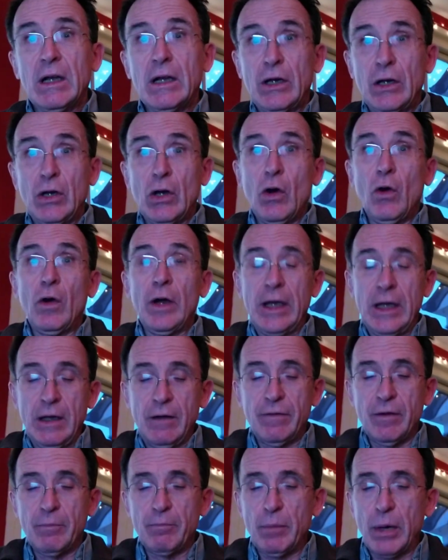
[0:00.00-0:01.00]
Not
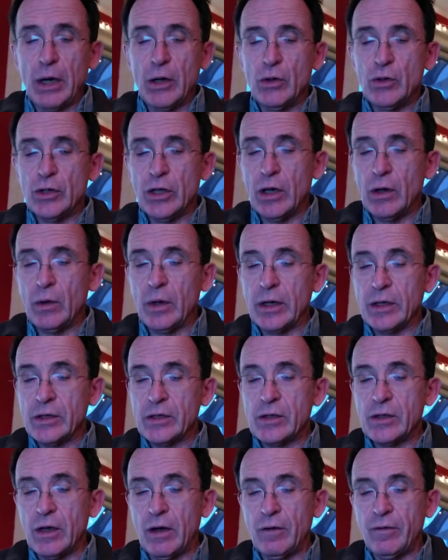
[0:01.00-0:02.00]
even Bojo can
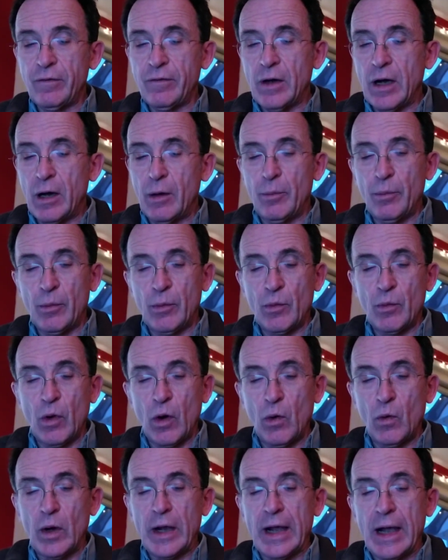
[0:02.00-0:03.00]
stuff up
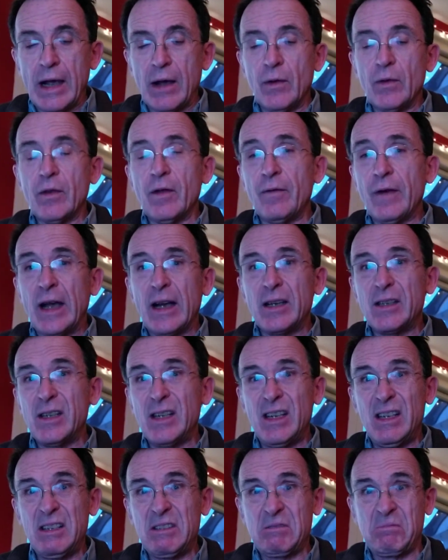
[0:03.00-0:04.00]
rolling out the
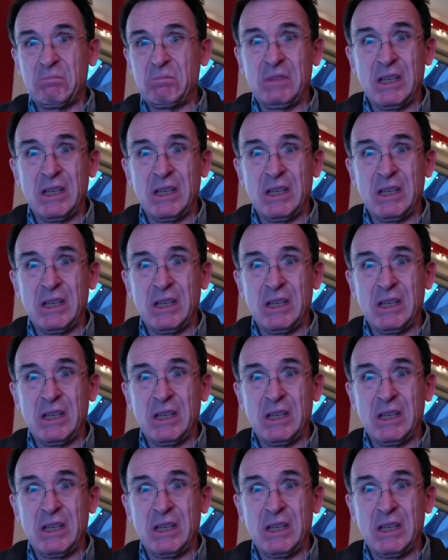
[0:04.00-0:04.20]
vaccines,